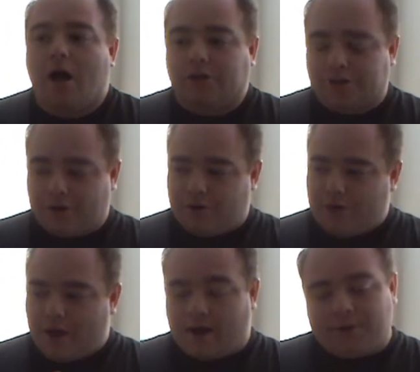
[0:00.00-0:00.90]
So,
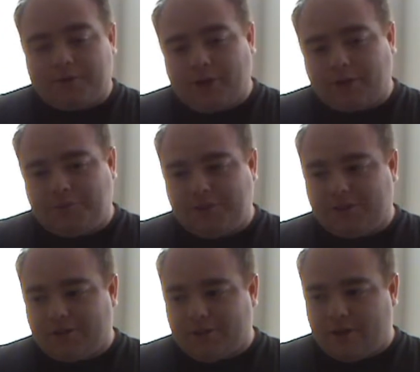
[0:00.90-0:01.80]
yeah, that's
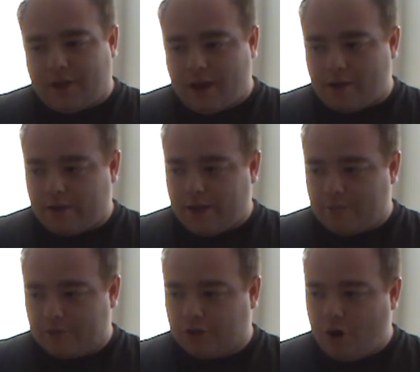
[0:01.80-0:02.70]
basically how the
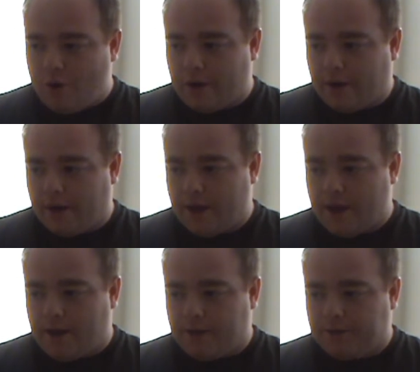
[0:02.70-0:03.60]
game is going.
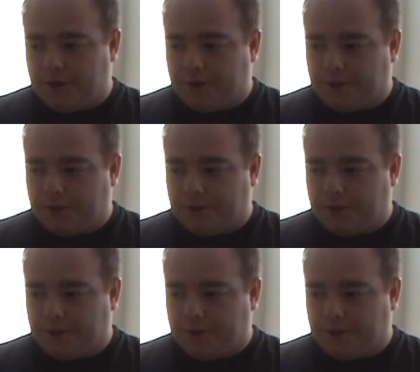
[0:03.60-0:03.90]
And,